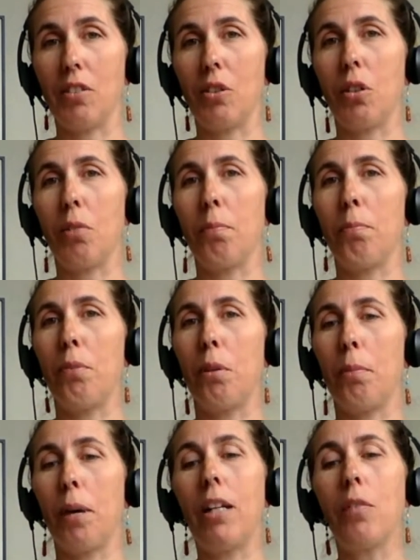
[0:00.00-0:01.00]
So the
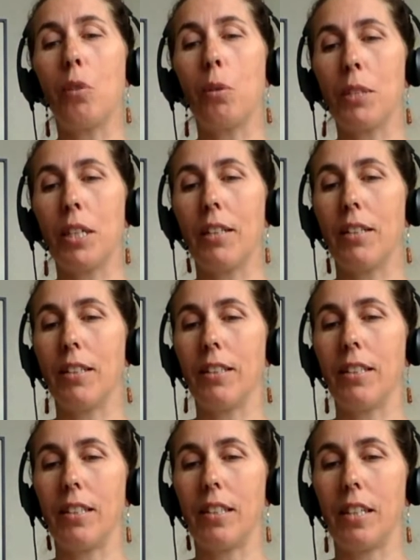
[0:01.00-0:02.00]
body aromatizes
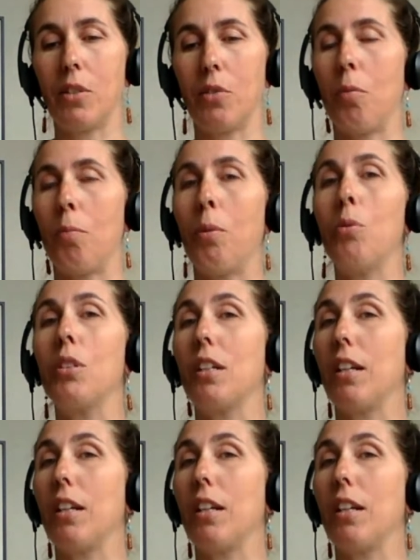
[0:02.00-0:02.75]
testosterone mostly